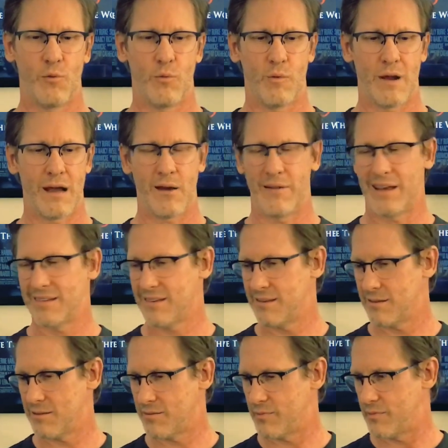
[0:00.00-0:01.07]
wow, that's
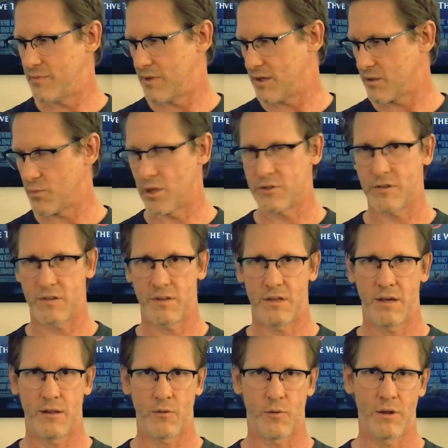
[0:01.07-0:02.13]
as much as the
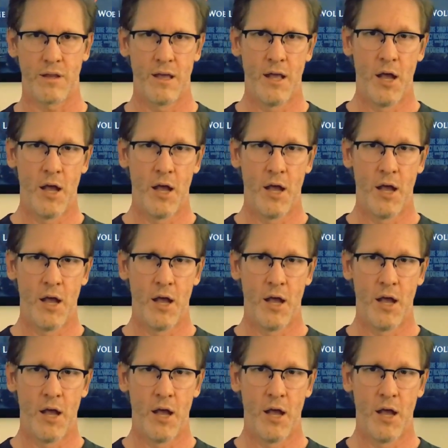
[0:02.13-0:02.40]
other one.